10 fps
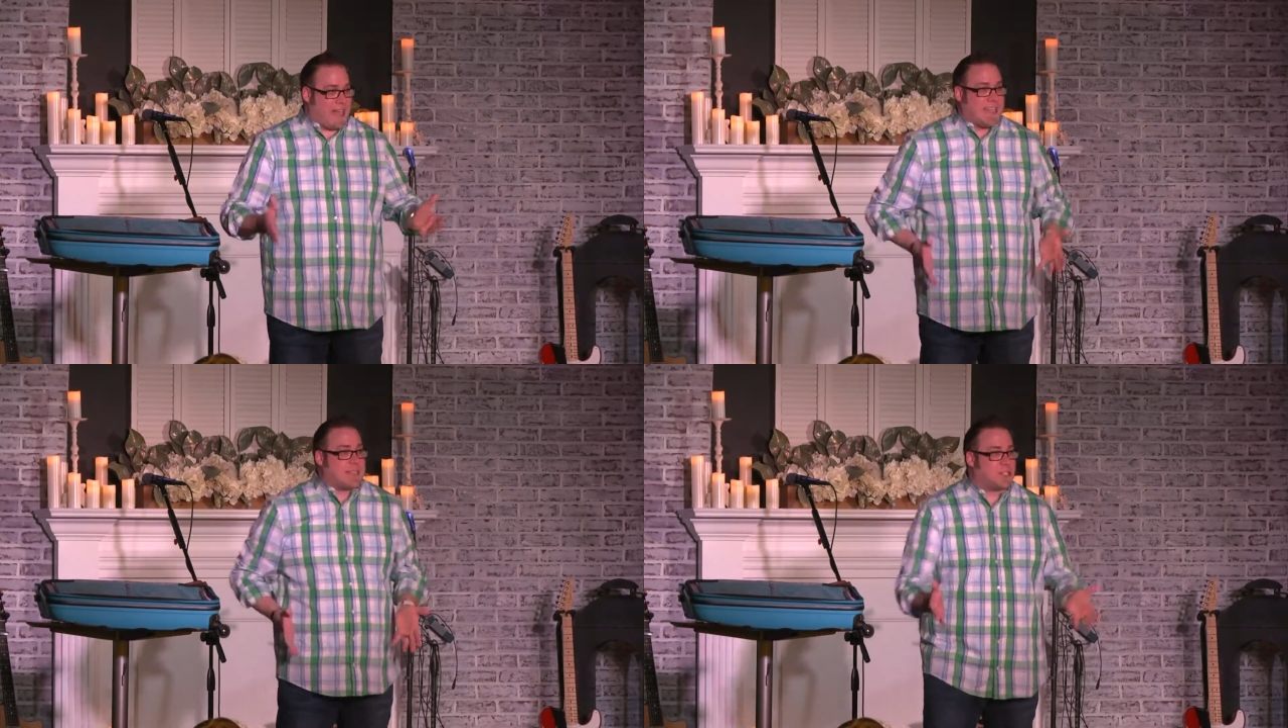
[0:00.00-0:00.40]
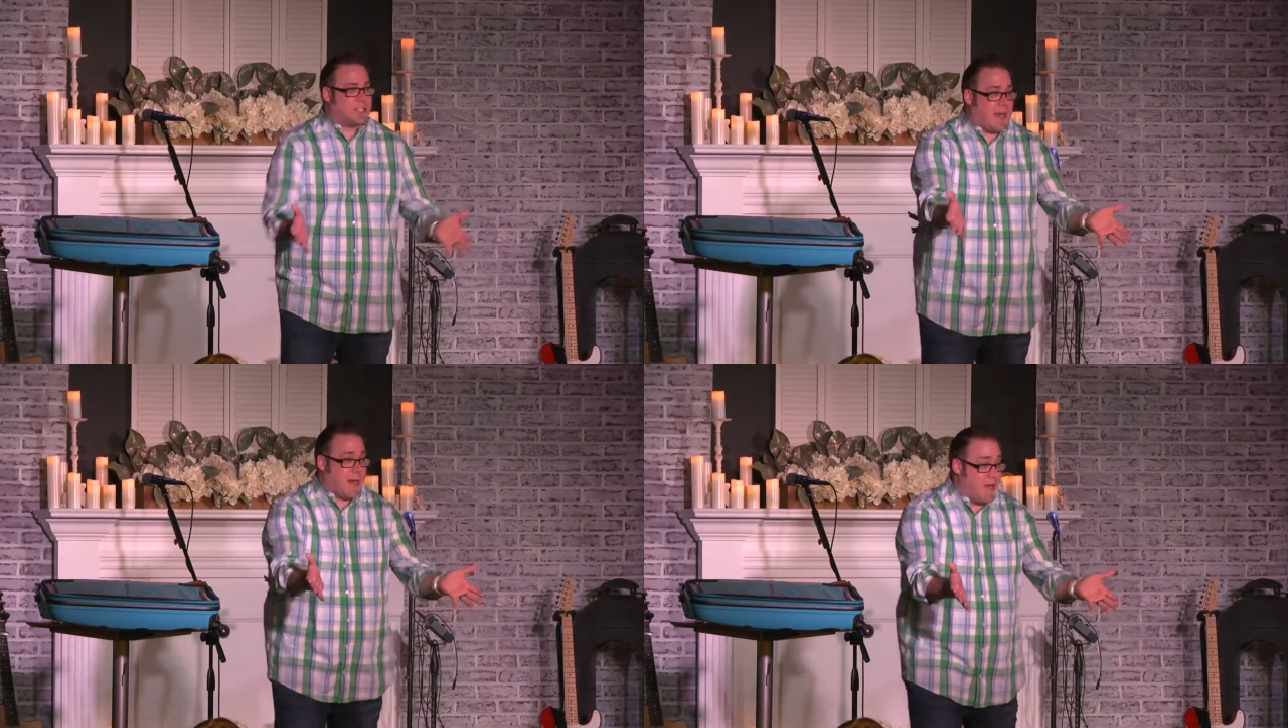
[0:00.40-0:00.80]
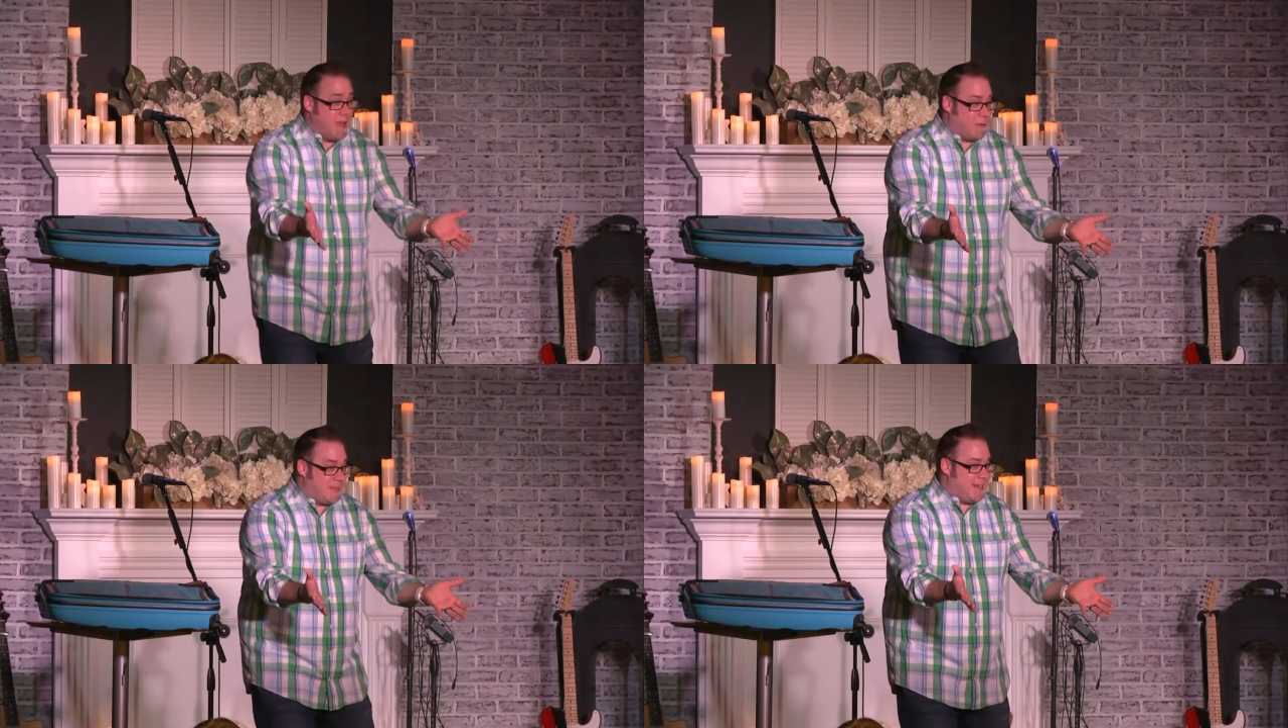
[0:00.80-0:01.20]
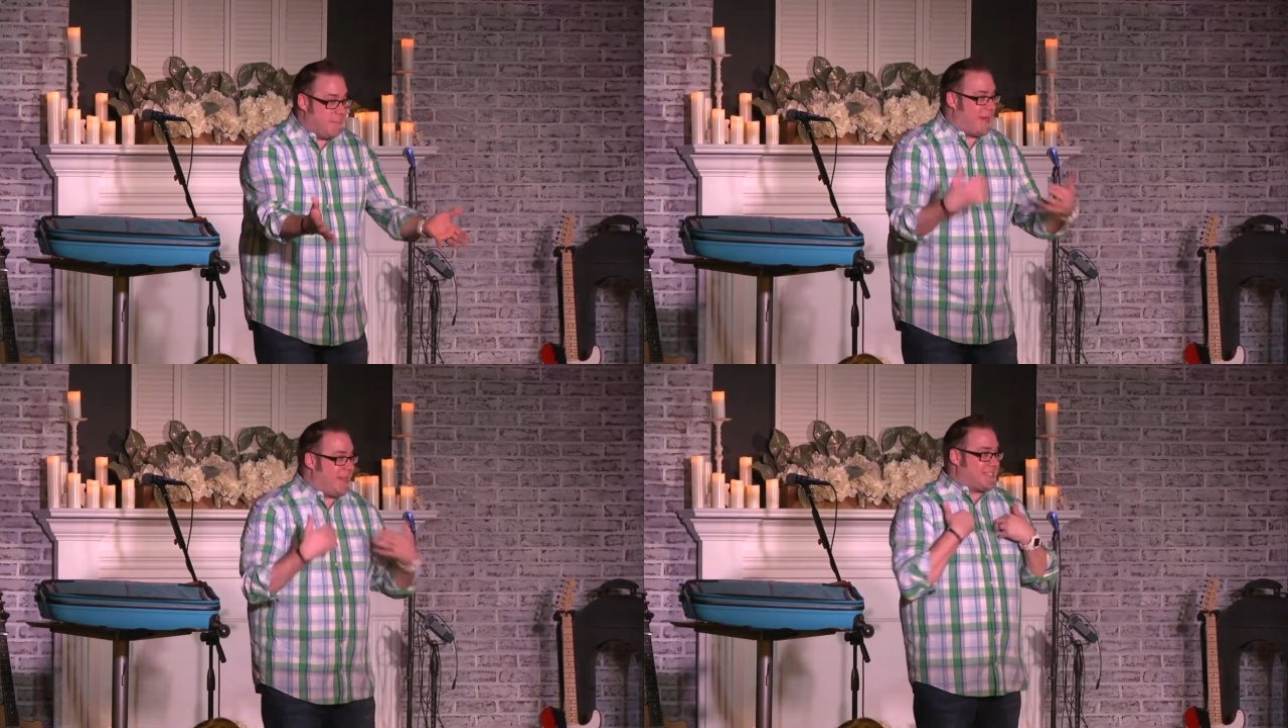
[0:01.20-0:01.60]
I can't share with
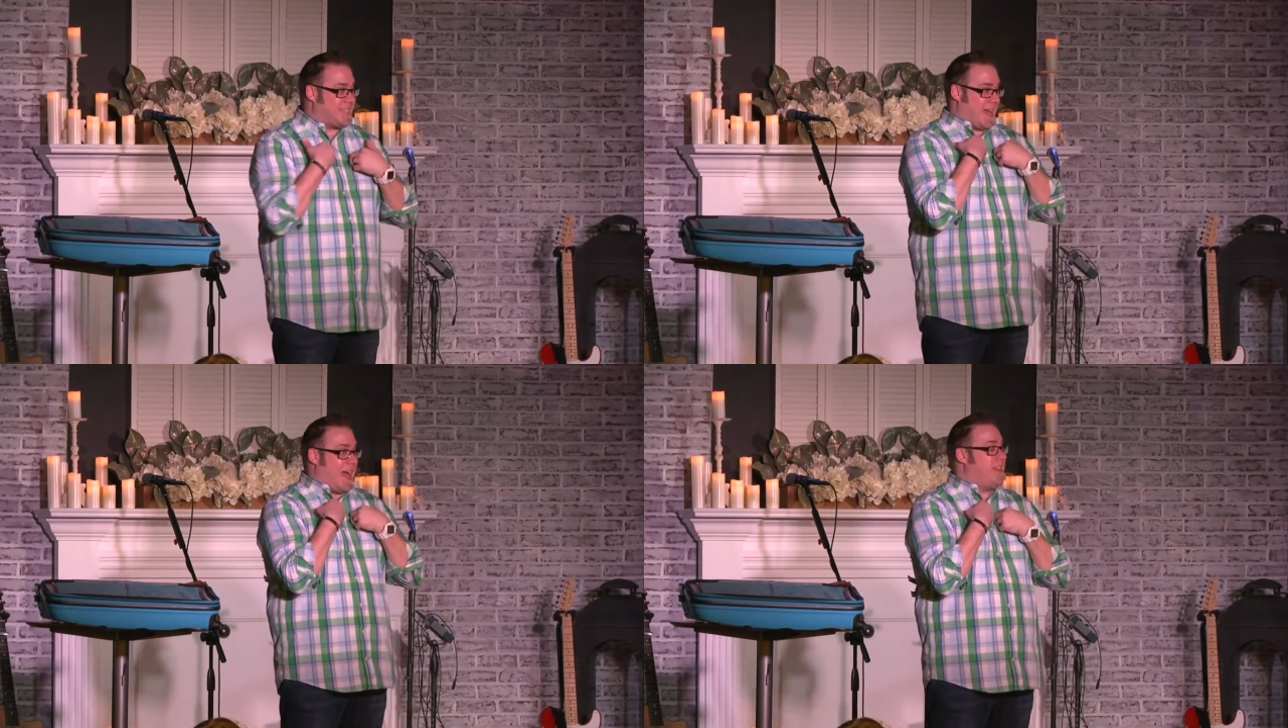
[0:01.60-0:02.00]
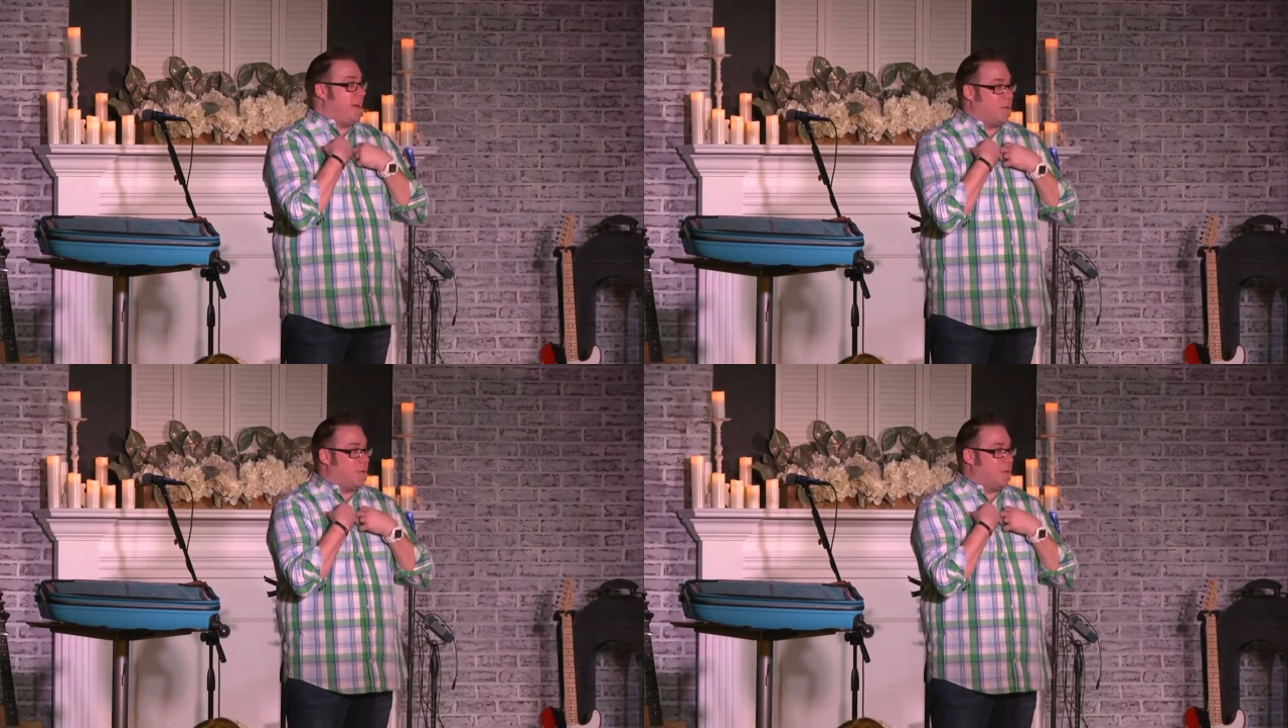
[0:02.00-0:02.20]
anybody until I know